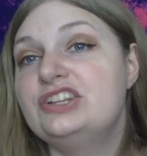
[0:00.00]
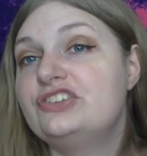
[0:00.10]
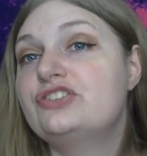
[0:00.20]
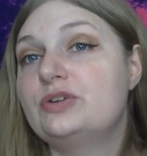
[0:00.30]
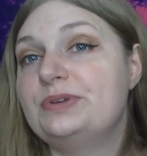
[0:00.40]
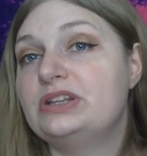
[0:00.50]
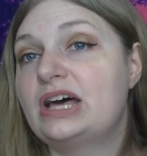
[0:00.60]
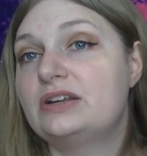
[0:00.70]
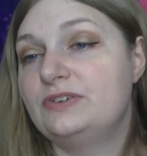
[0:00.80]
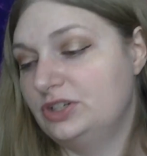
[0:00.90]
This is going to be a
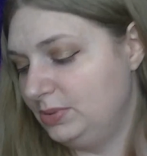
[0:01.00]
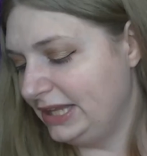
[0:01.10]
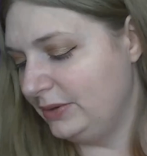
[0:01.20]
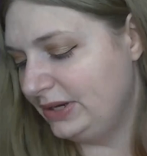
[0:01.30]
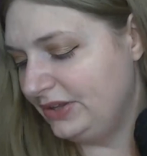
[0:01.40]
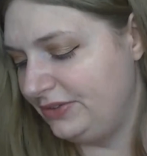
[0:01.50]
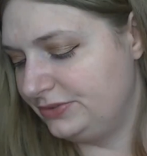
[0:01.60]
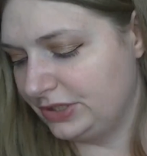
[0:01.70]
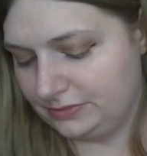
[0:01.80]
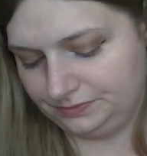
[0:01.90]
lot of fun to play with,
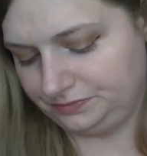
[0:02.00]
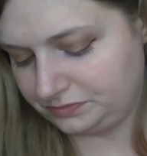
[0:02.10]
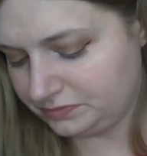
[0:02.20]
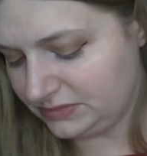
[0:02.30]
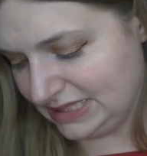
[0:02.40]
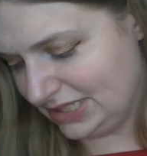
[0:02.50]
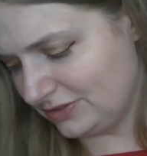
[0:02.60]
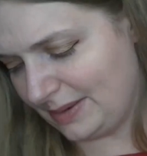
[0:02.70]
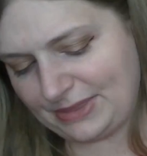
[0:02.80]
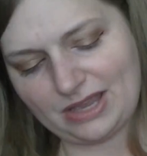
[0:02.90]
so I had to
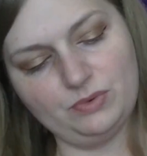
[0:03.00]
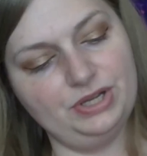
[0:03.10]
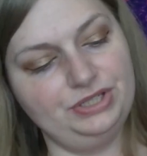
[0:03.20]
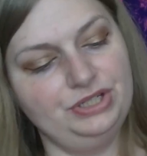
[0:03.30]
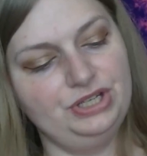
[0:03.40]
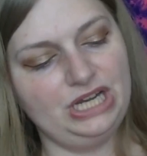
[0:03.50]
grab that one.